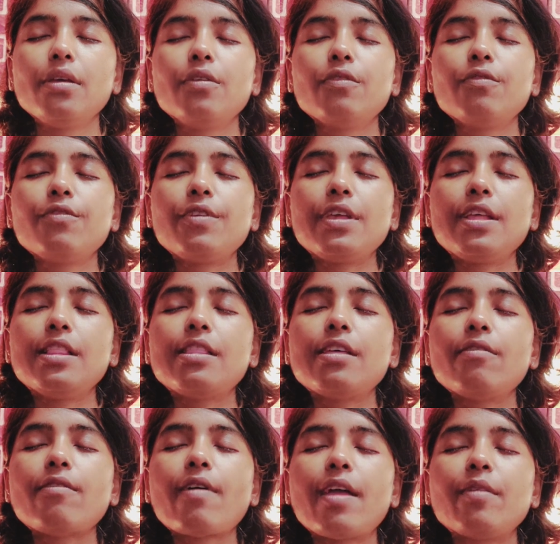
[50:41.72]
Feel
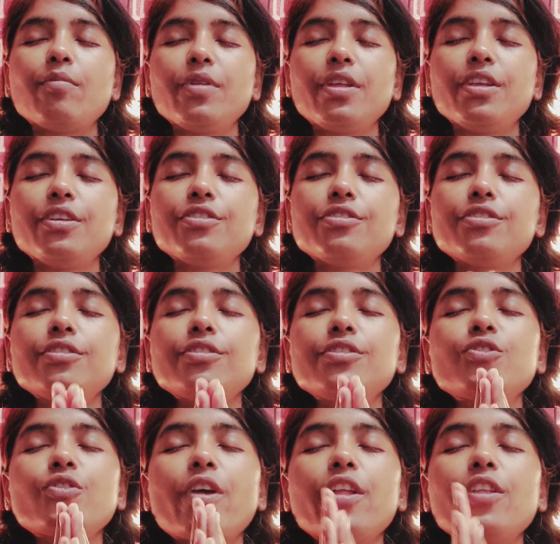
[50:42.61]
the vibration,
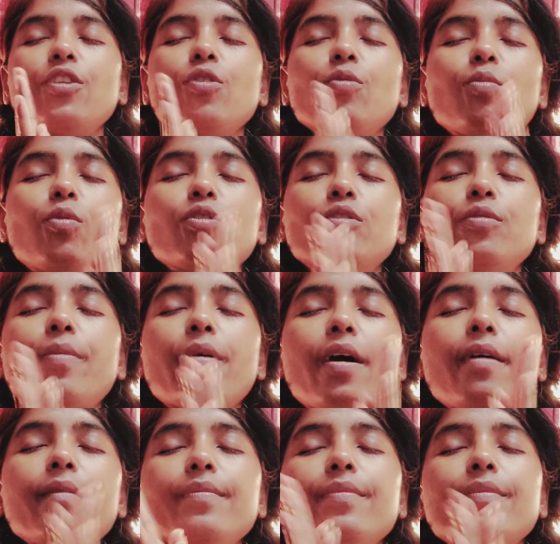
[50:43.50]
join your both
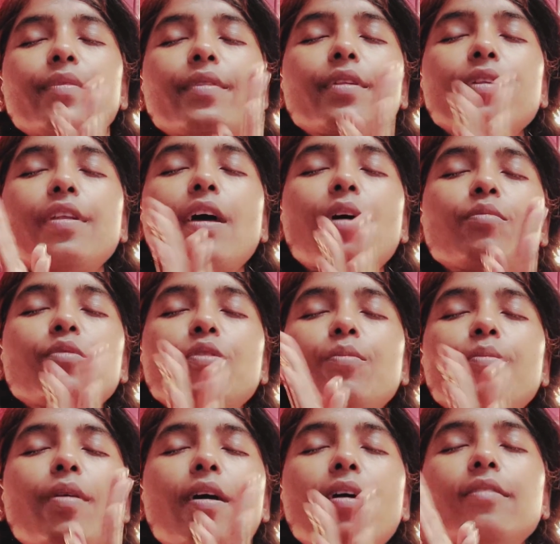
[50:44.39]
palms, rub your
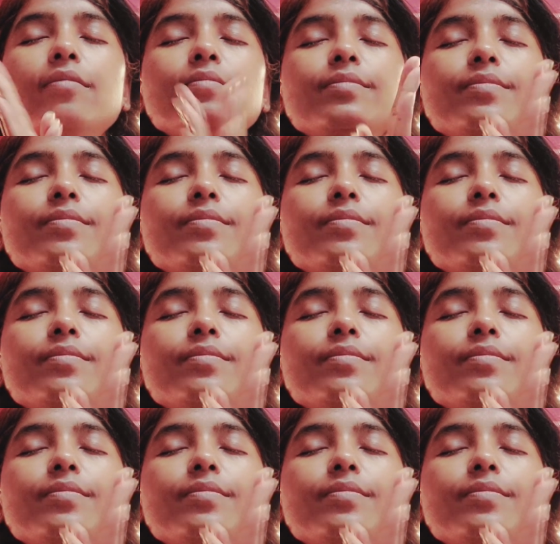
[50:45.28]
palms.